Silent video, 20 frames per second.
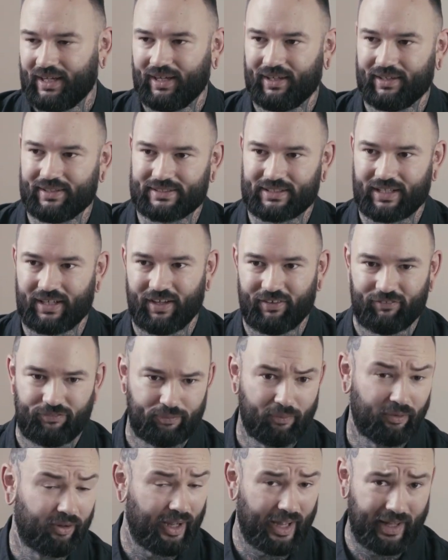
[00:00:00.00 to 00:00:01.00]
and it's going to
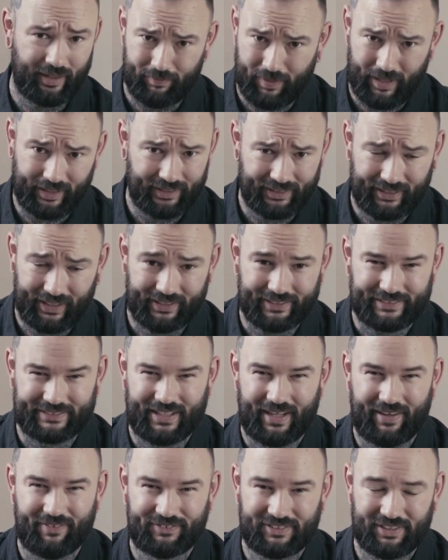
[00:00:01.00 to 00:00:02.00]
have more animated kind of
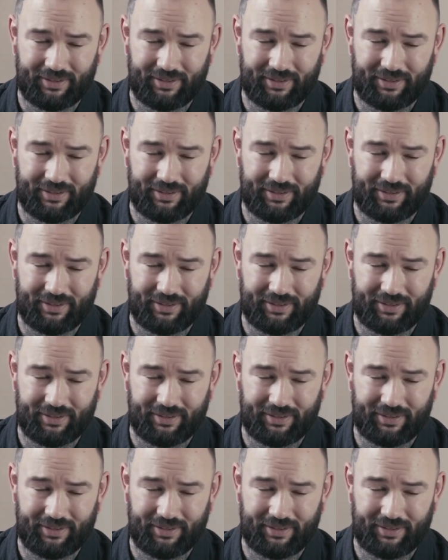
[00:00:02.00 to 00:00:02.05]
stuff.